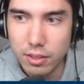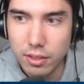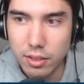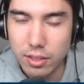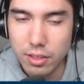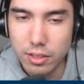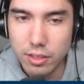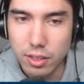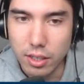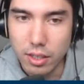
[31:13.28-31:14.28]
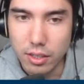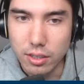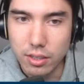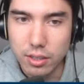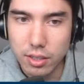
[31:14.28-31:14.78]
it's
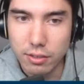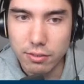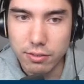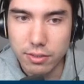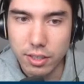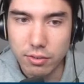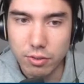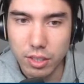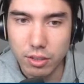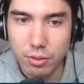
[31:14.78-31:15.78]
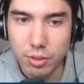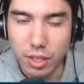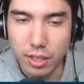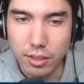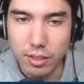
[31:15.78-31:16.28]
tough one to lose
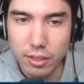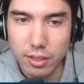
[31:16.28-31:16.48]
on,